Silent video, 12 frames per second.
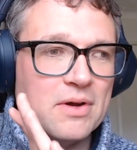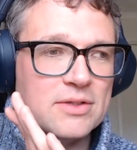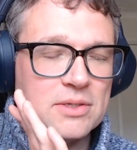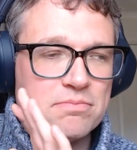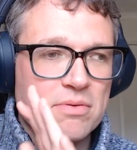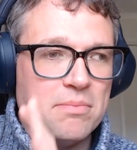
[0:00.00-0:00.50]

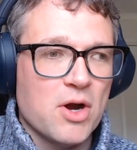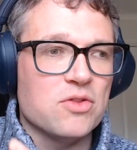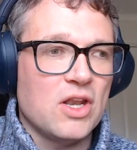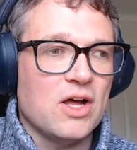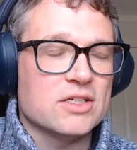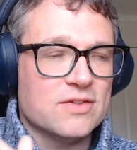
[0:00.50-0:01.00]
to promote
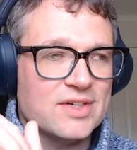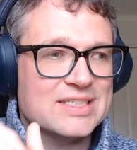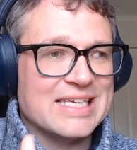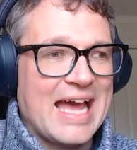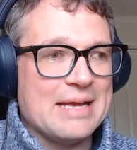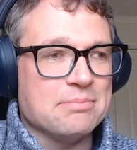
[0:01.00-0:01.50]
the Last of Us
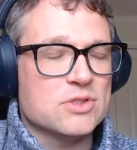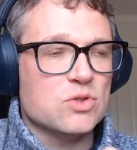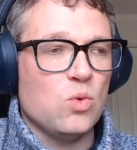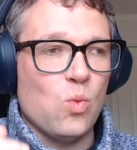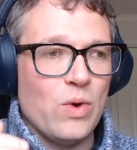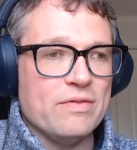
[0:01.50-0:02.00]
games
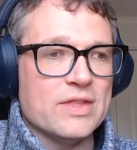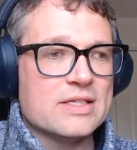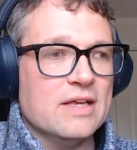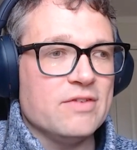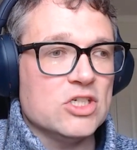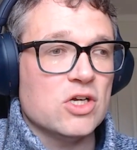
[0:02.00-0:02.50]
when the
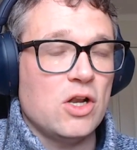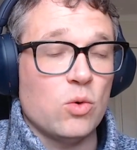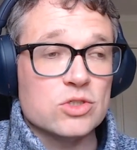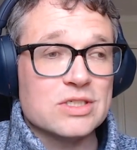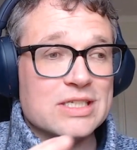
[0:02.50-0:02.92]
TV show launched.